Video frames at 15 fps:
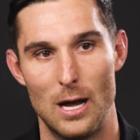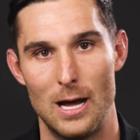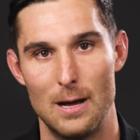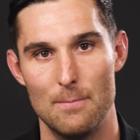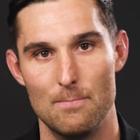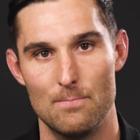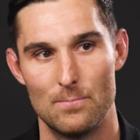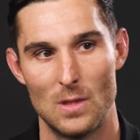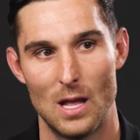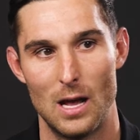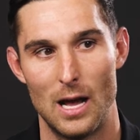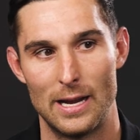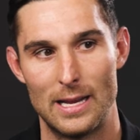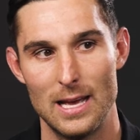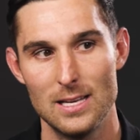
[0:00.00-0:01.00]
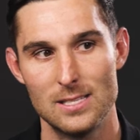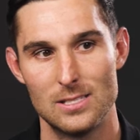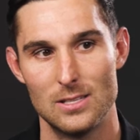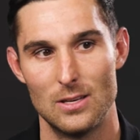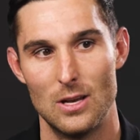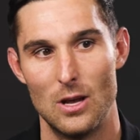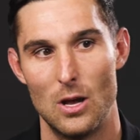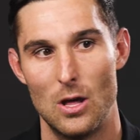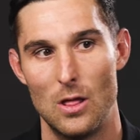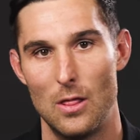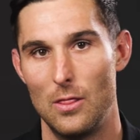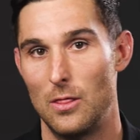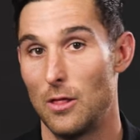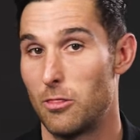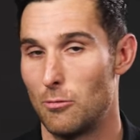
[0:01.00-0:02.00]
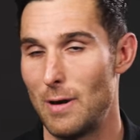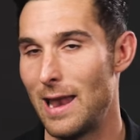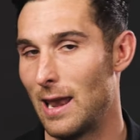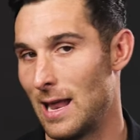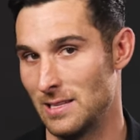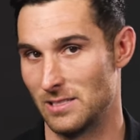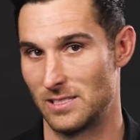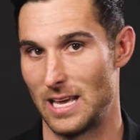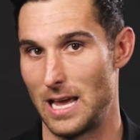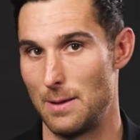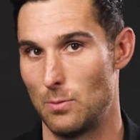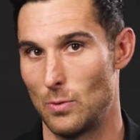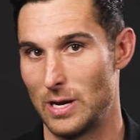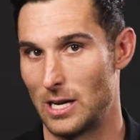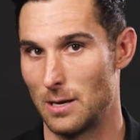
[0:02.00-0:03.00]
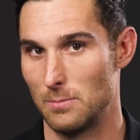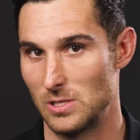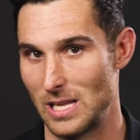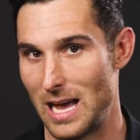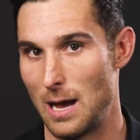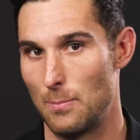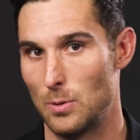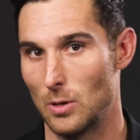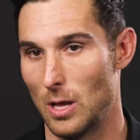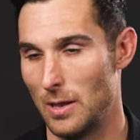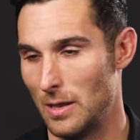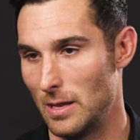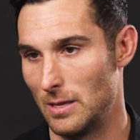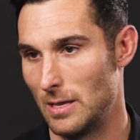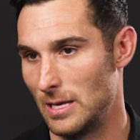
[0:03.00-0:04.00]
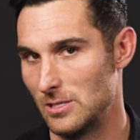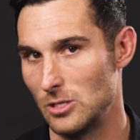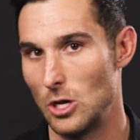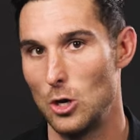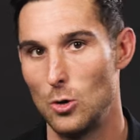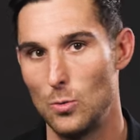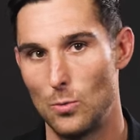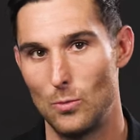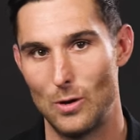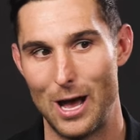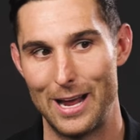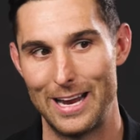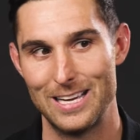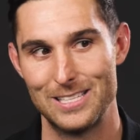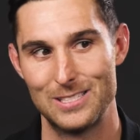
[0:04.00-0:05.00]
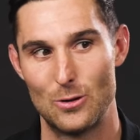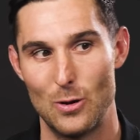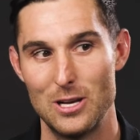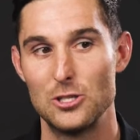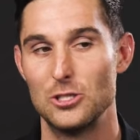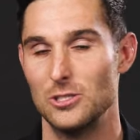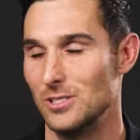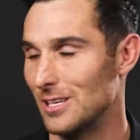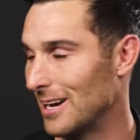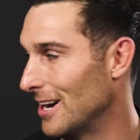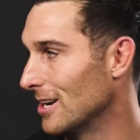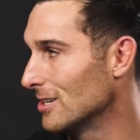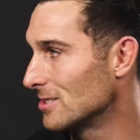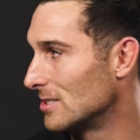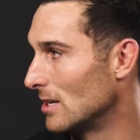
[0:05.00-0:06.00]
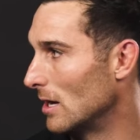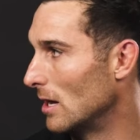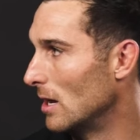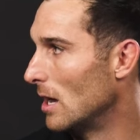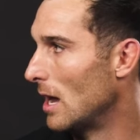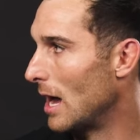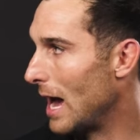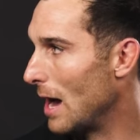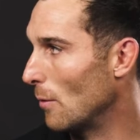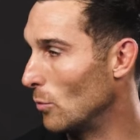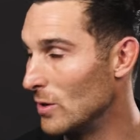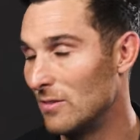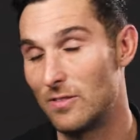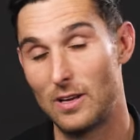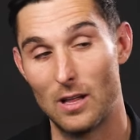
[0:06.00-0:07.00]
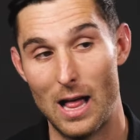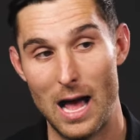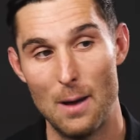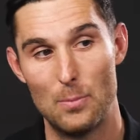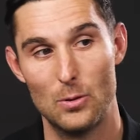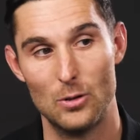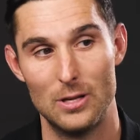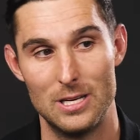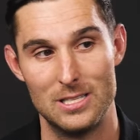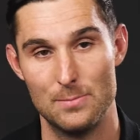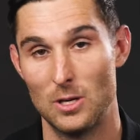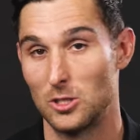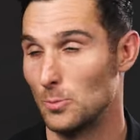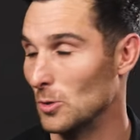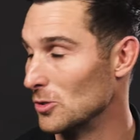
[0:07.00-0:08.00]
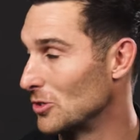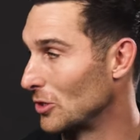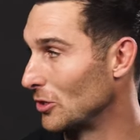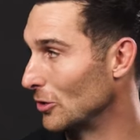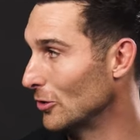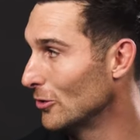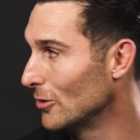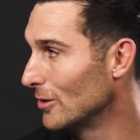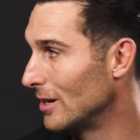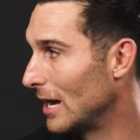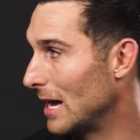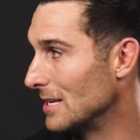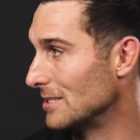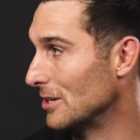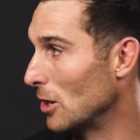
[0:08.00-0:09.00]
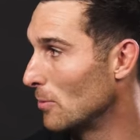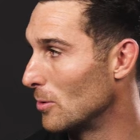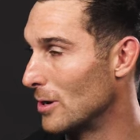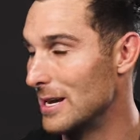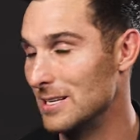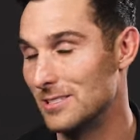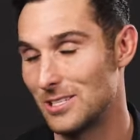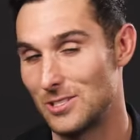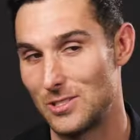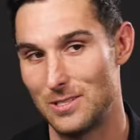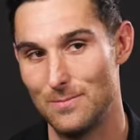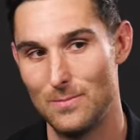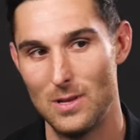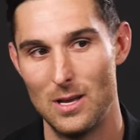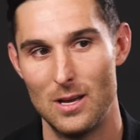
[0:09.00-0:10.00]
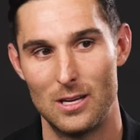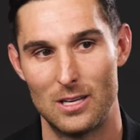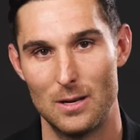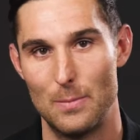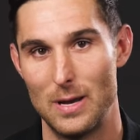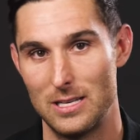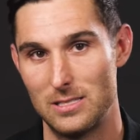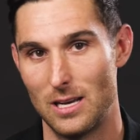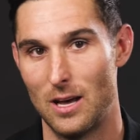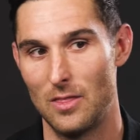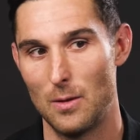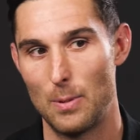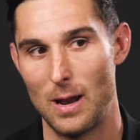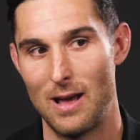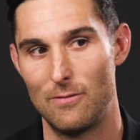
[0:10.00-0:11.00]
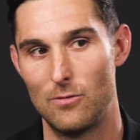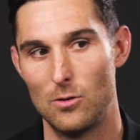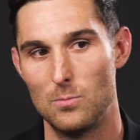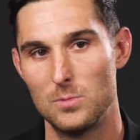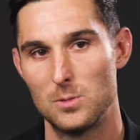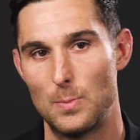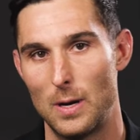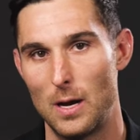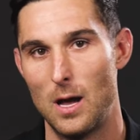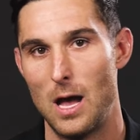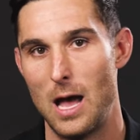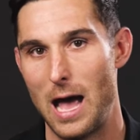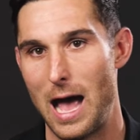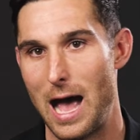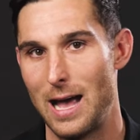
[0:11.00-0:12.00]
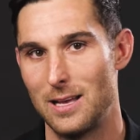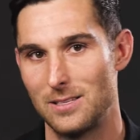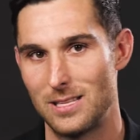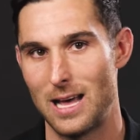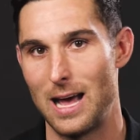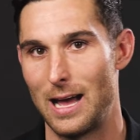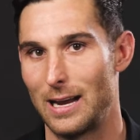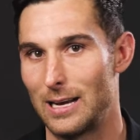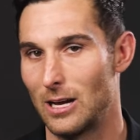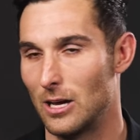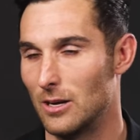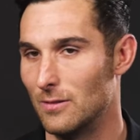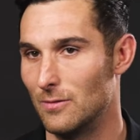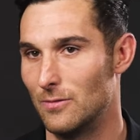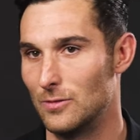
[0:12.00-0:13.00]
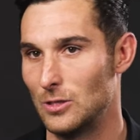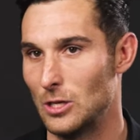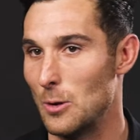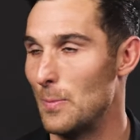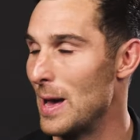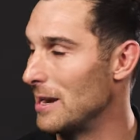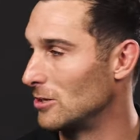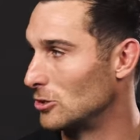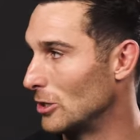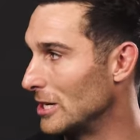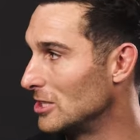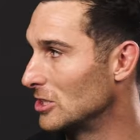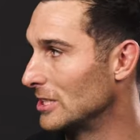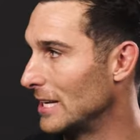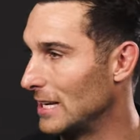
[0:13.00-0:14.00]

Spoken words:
I guess, the threat landscape when it comes to Apple. And there's no, I guess, questions asked that we feel Apple is much more secure as an operating system compared to other platforms. But as that kind of, you know, penetration